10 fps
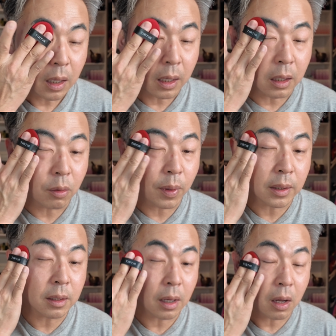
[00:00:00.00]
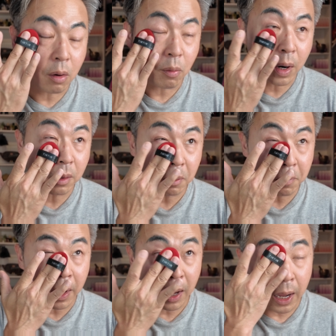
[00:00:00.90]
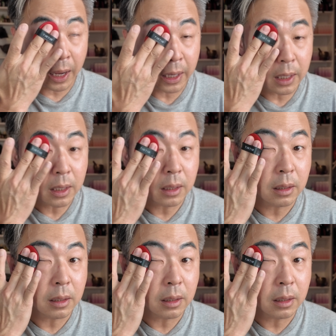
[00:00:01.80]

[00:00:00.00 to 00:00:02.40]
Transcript: and around the, around my eye.